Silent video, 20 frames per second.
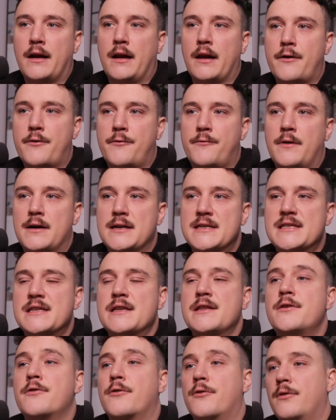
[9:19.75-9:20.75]
clarifies
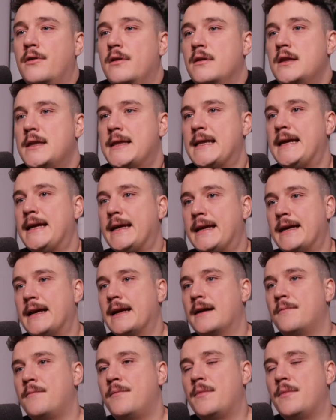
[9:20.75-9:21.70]
your thinking.